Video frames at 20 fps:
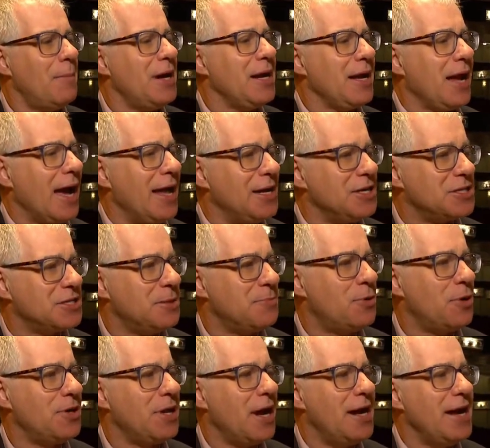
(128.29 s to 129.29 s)
But again, it's to
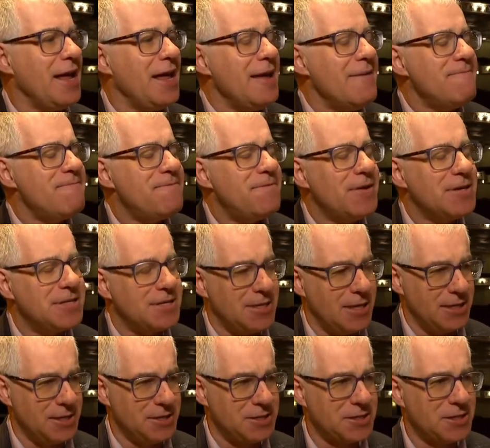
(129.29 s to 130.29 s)
put an
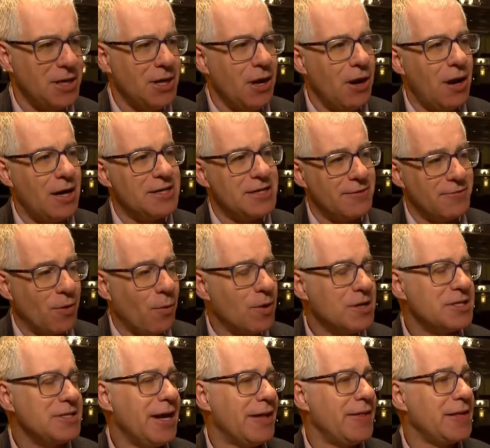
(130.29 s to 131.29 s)
emphasis on, of
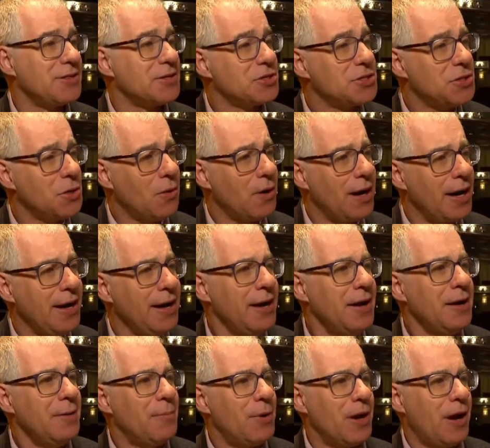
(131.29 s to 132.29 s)
course, telling the story,
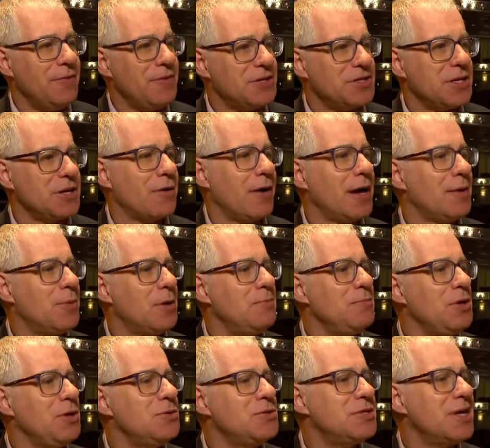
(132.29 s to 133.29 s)
but on this incredible
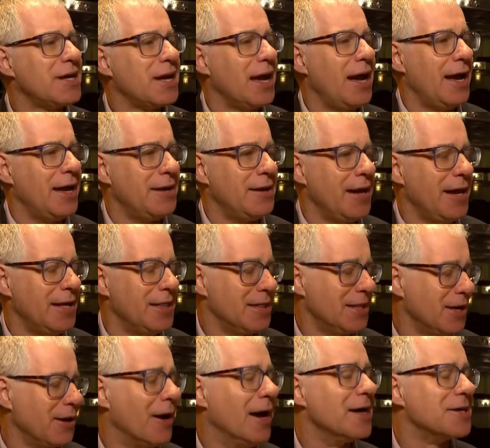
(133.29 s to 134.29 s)
music and, and
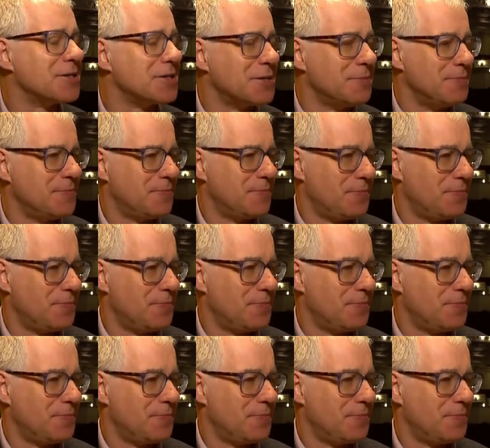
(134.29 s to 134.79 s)
lyrics.